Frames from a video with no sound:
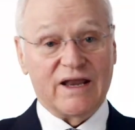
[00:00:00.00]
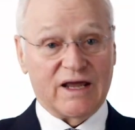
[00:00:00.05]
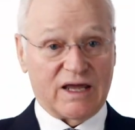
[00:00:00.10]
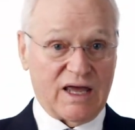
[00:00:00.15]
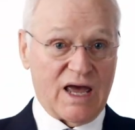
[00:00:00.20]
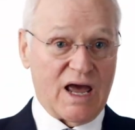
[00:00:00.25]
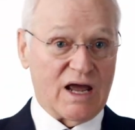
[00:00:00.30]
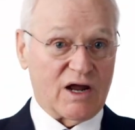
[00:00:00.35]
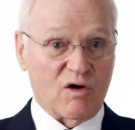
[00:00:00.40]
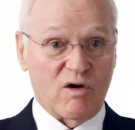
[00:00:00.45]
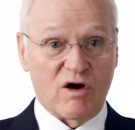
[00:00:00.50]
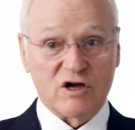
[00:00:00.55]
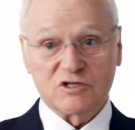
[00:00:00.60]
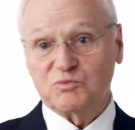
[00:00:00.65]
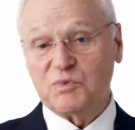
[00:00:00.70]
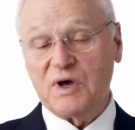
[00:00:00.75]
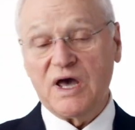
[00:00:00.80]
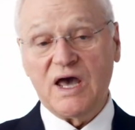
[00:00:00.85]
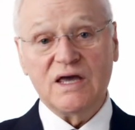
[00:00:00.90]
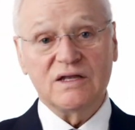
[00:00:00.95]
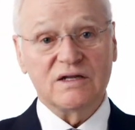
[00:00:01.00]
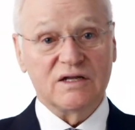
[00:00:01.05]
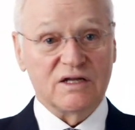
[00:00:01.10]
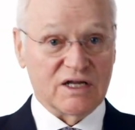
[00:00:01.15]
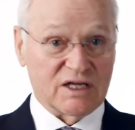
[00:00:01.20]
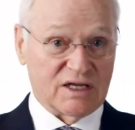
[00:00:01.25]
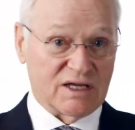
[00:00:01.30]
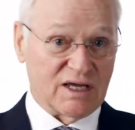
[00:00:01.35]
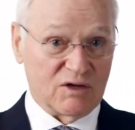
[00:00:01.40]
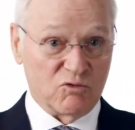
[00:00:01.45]
it can cause pain, and
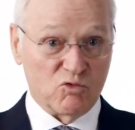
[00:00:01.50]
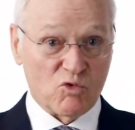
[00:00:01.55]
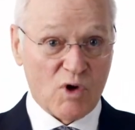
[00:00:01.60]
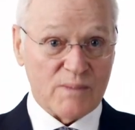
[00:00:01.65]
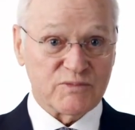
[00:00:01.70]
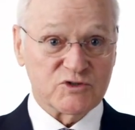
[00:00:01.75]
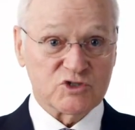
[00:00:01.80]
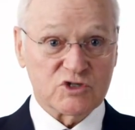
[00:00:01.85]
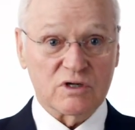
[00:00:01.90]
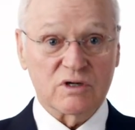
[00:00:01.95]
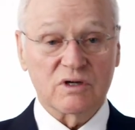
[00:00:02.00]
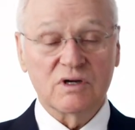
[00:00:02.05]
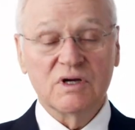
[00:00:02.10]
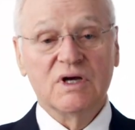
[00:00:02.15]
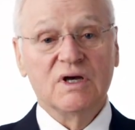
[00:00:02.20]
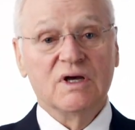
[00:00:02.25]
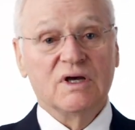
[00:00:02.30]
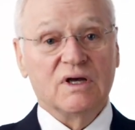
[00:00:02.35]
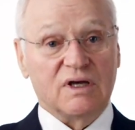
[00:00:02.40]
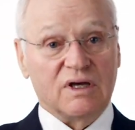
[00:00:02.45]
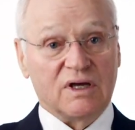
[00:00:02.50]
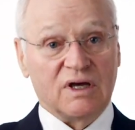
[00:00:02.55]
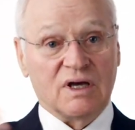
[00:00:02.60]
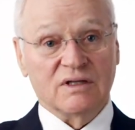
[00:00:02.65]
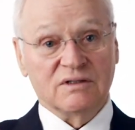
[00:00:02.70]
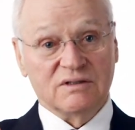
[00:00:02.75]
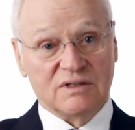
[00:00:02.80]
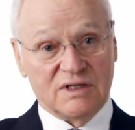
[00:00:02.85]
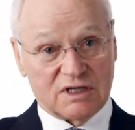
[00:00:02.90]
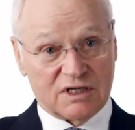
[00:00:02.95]
it can rupture,
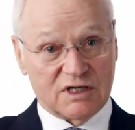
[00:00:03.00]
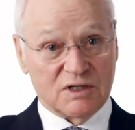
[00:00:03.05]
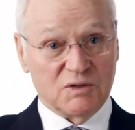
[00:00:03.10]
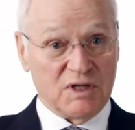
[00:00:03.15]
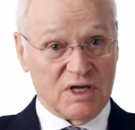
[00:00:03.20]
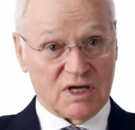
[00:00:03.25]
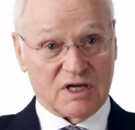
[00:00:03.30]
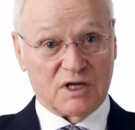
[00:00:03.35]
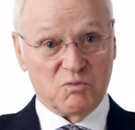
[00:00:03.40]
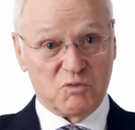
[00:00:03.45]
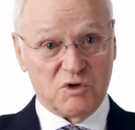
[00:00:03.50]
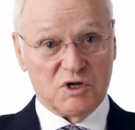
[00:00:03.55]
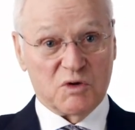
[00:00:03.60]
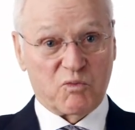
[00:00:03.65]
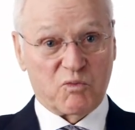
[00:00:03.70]
and it can be a